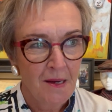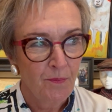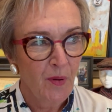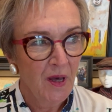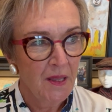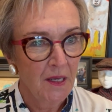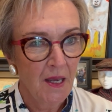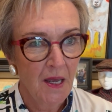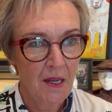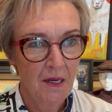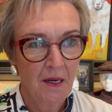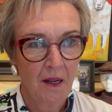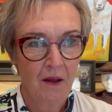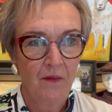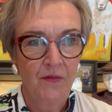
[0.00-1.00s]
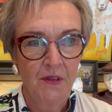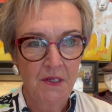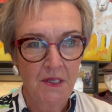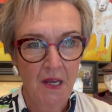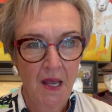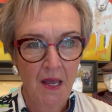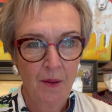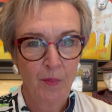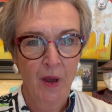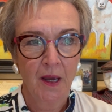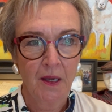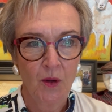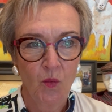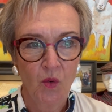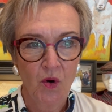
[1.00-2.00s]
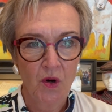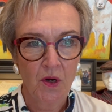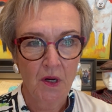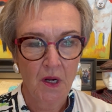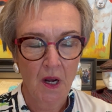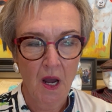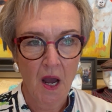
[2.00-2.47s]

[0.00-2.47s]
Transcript: By the end of the day back at work,